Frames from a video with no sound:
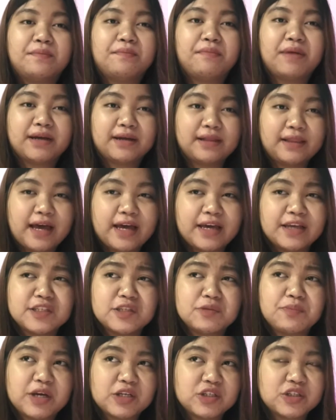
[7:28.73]
my
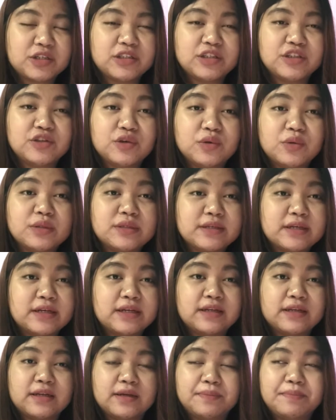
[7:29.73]
clients, especially those in